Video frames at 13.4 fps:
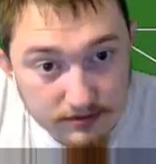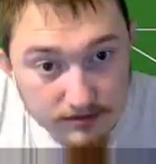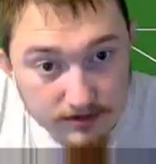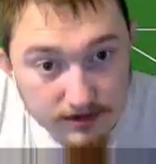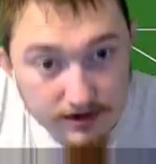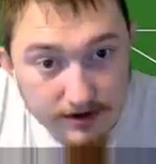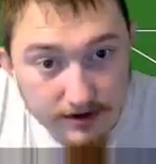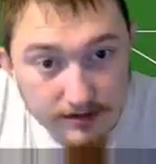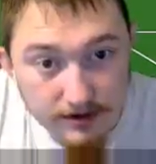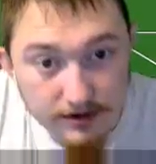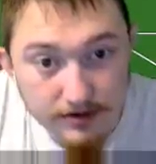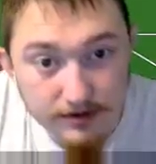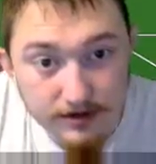There we
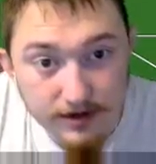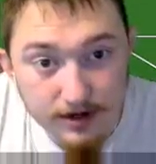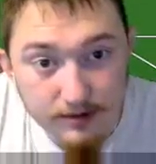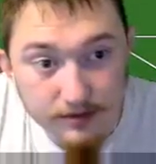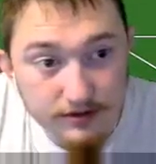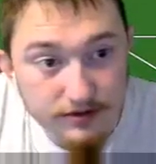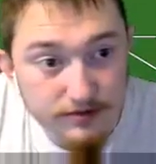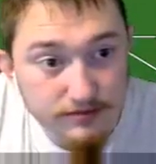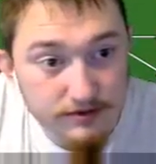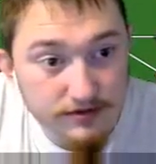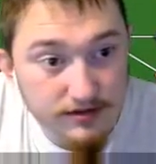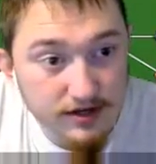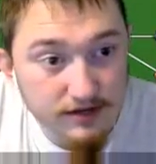go, yeah, we should be
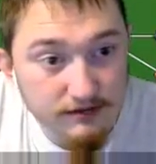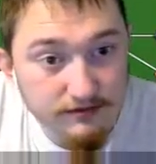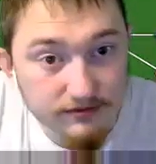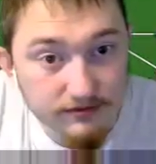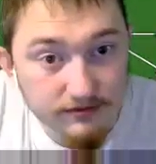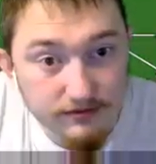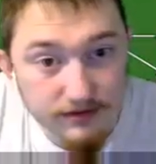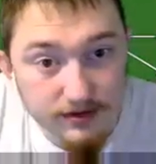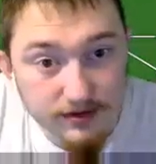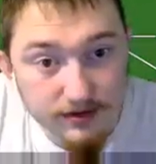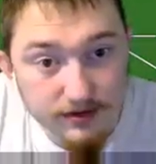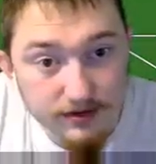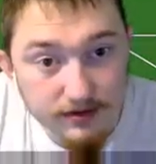safe right there.